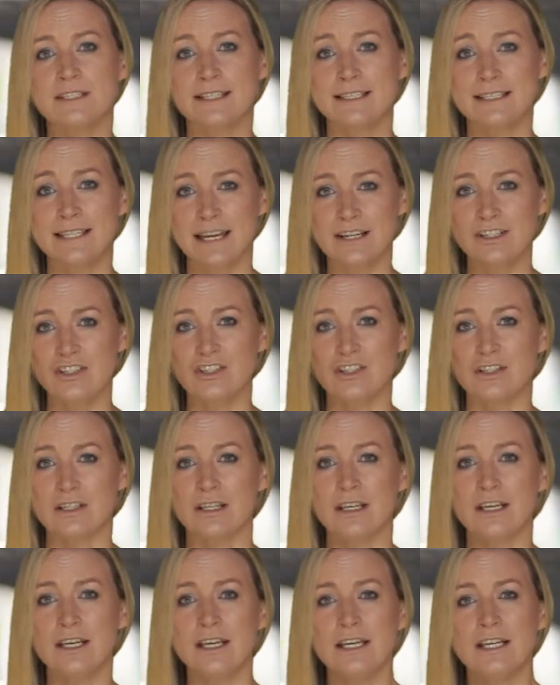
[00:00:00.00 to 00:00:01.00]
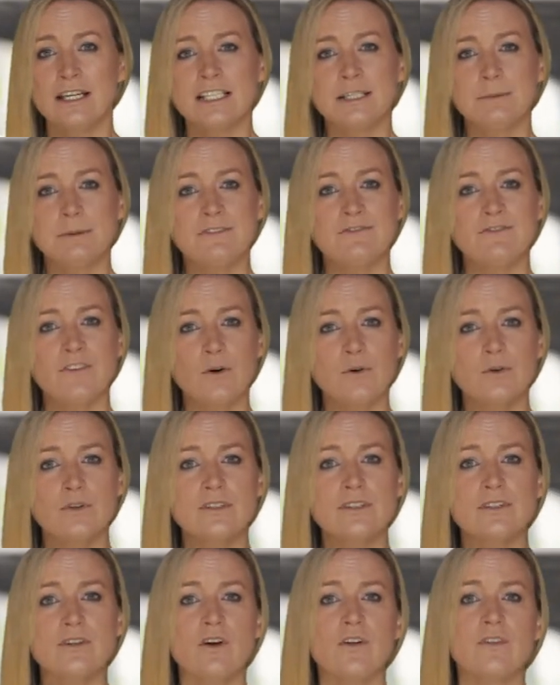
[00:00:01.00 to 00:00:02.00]
attention to be
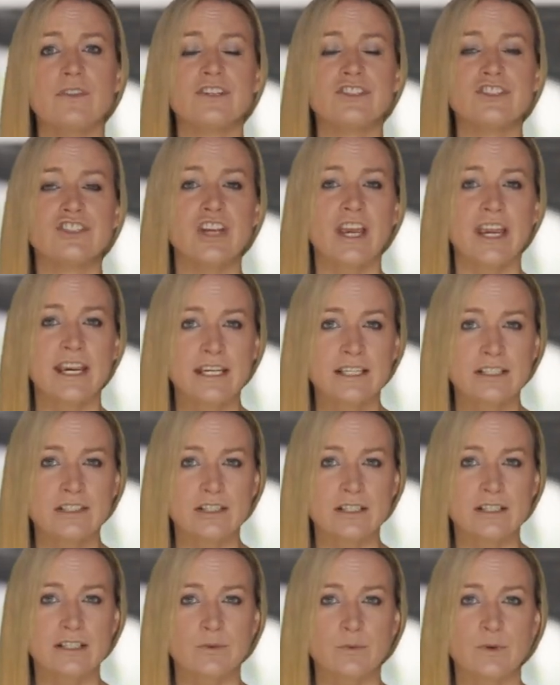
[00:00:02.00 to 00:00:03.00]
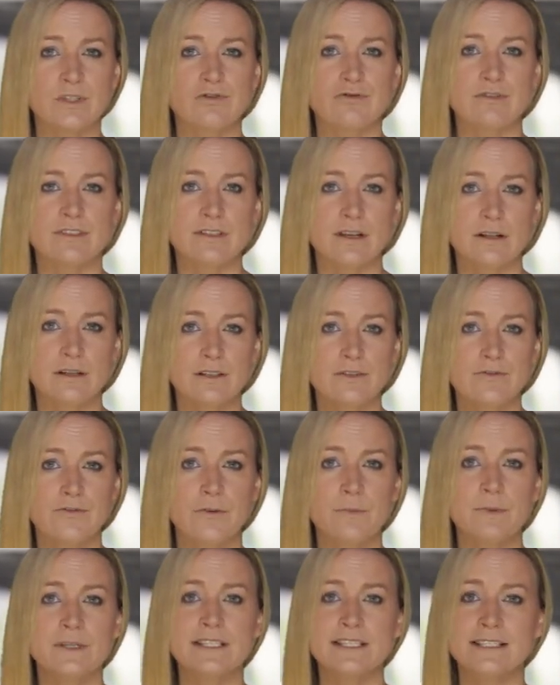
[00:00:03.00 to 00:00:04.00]
focused on the changes which result
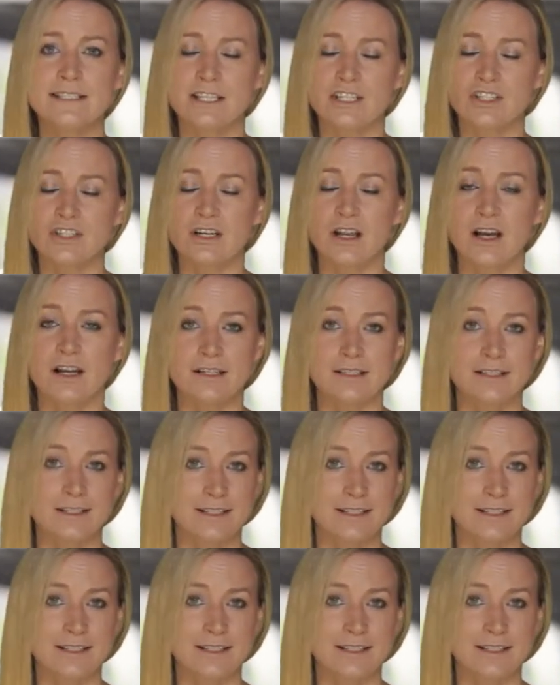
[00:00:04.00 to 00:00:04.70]
from the decision under